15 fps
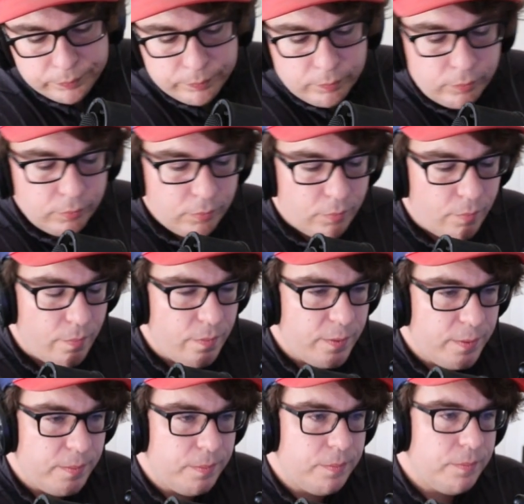Oh
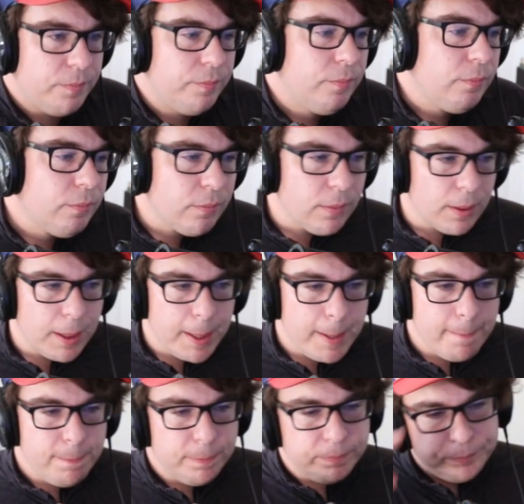yeah, last thing to
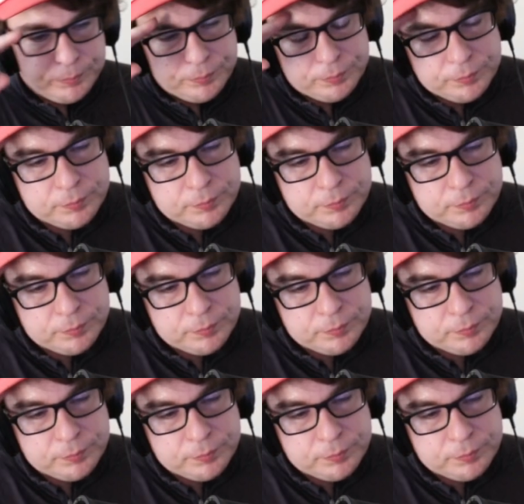note about the